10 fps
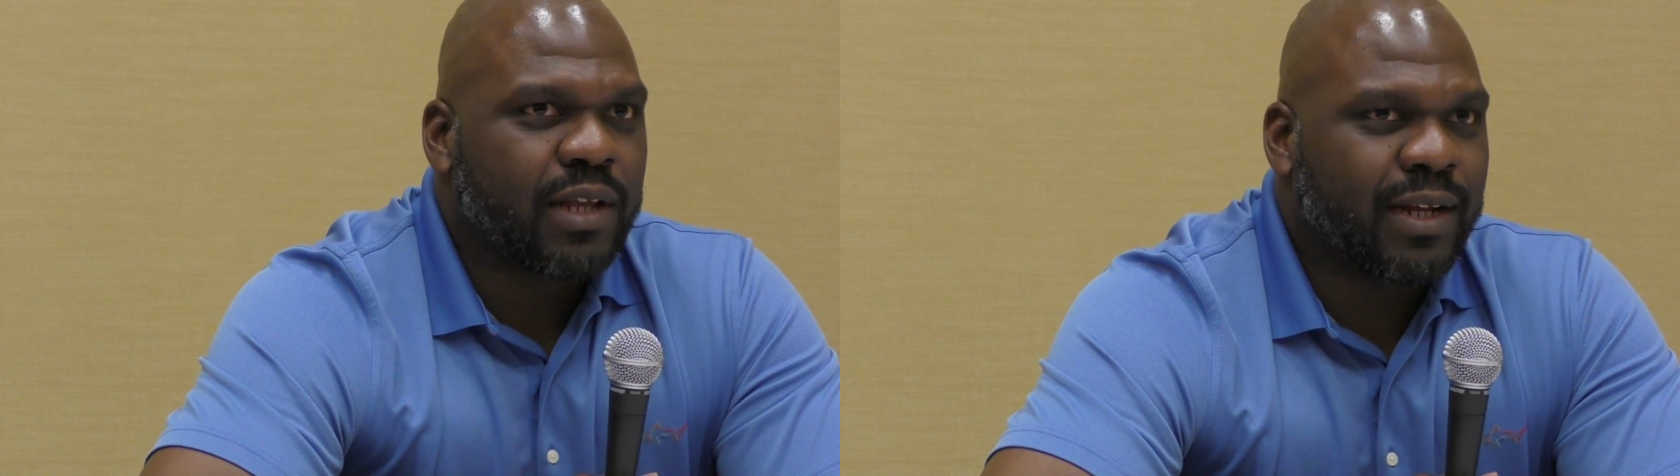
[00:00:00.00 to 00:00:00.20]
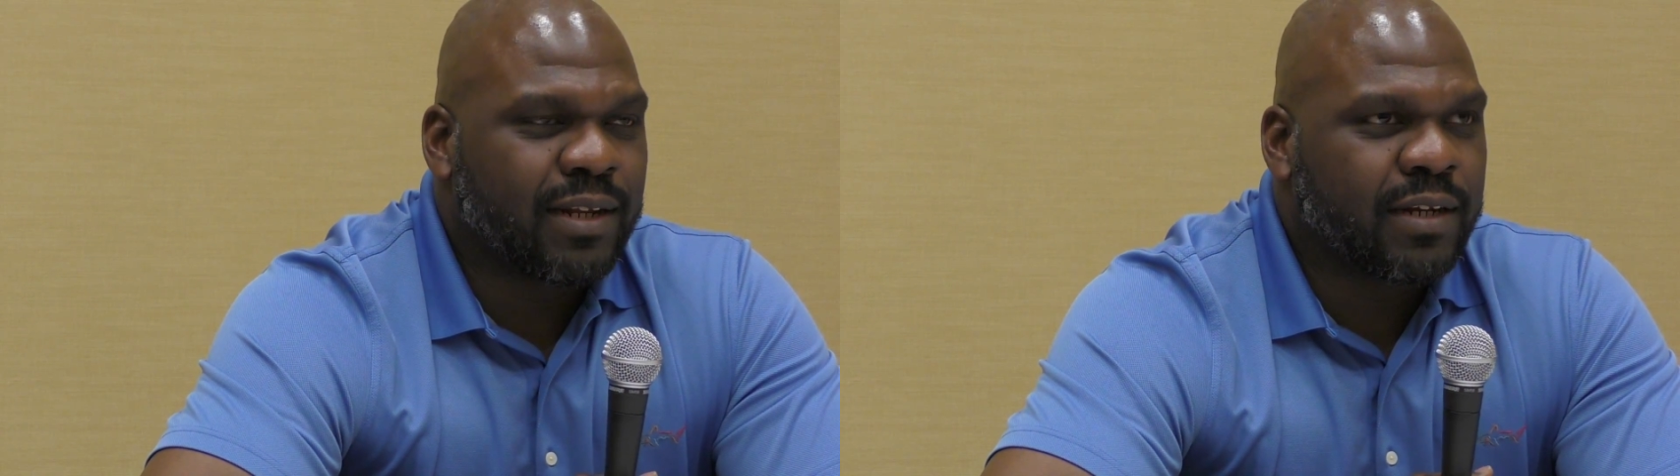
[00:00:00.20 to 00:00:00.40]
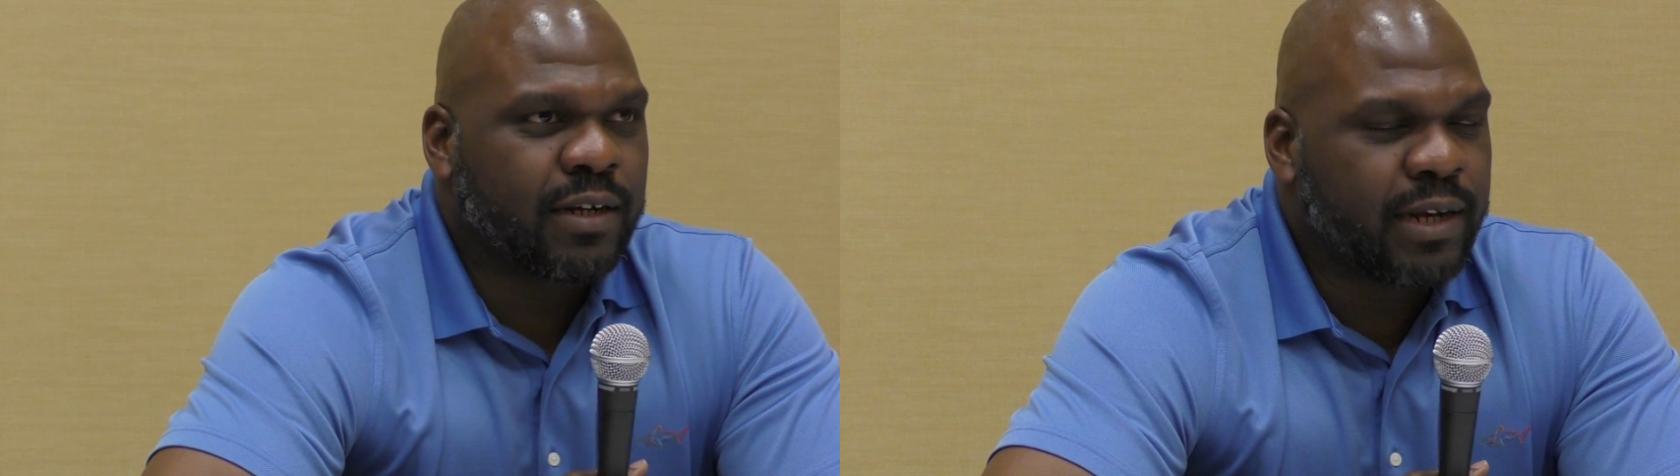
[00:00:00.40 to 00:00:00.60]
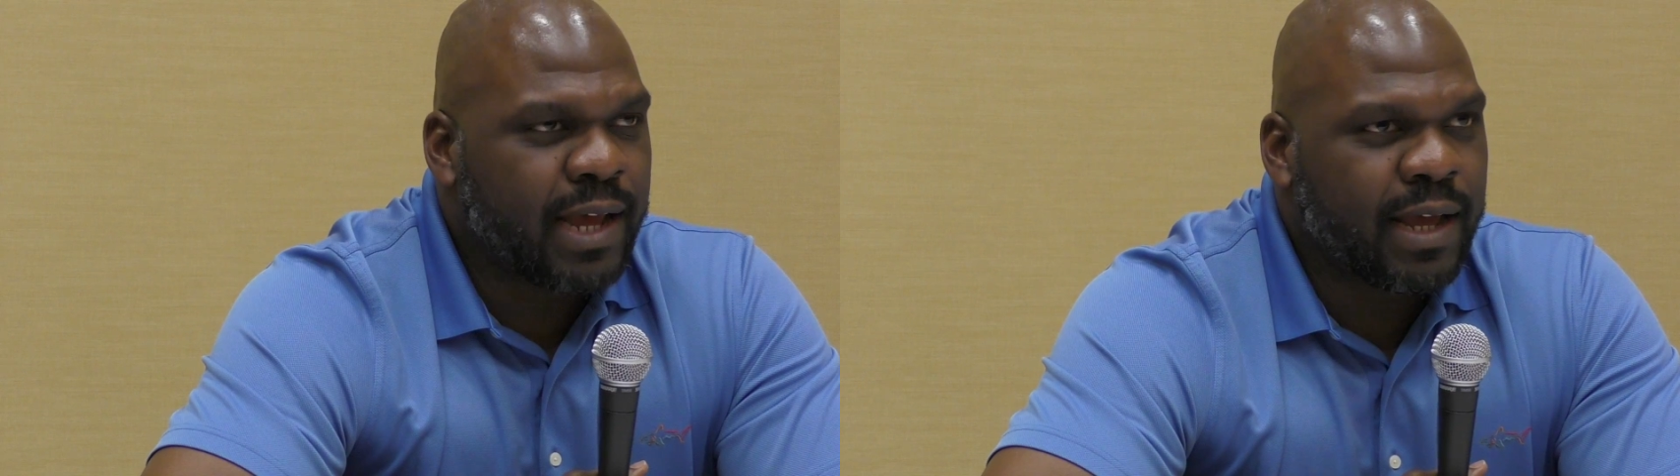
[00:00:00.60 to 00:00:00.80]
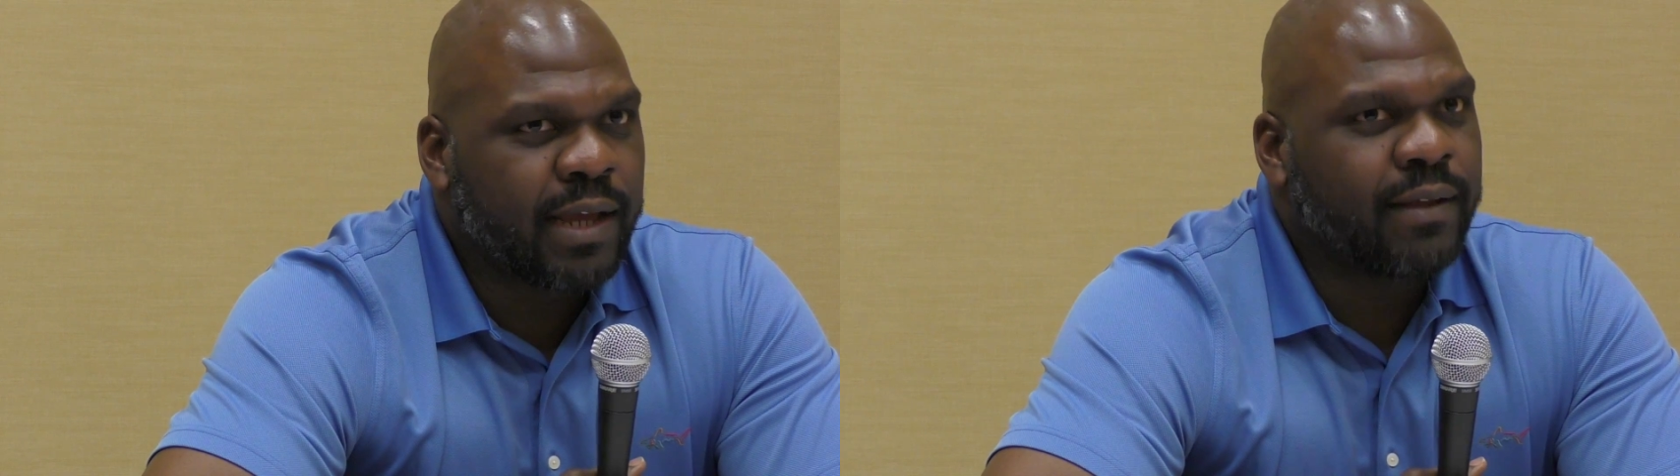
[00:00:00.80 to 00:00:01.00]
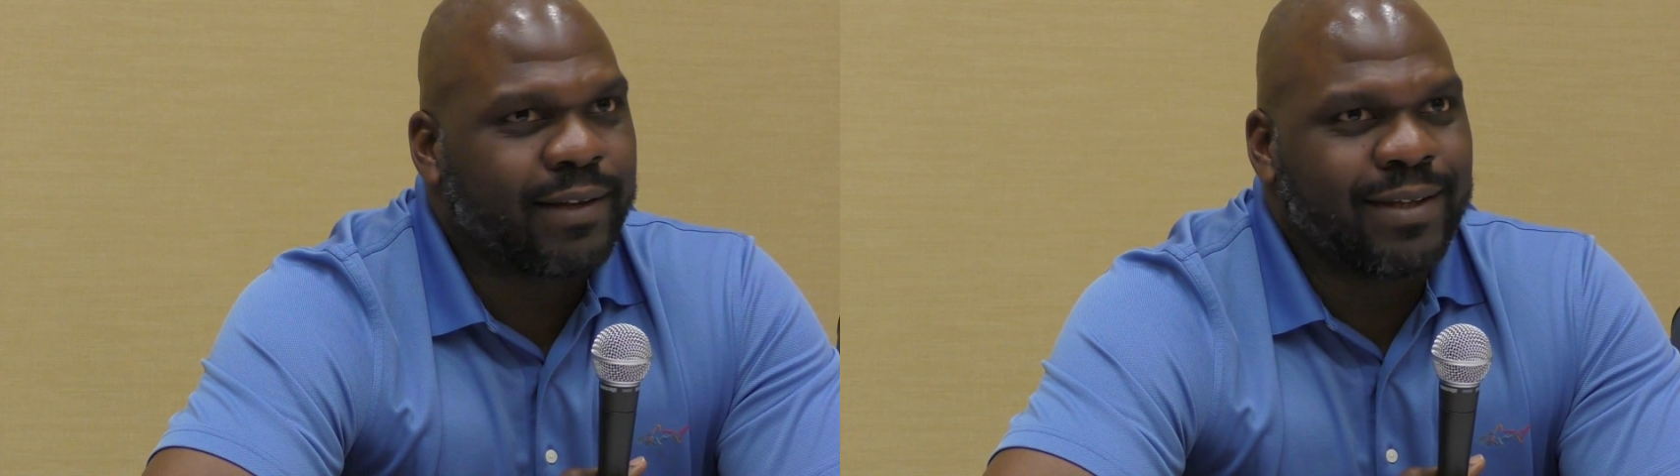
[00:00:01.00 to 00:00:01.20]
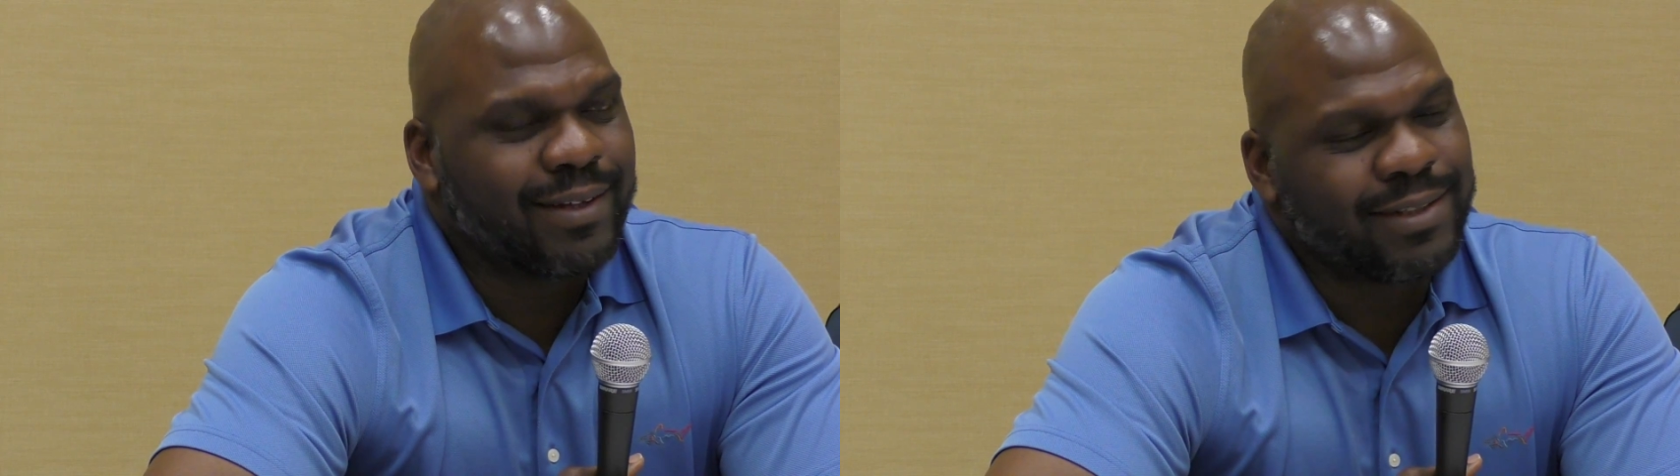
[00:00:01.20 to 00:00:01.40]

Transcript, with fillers: at the end of the day, it,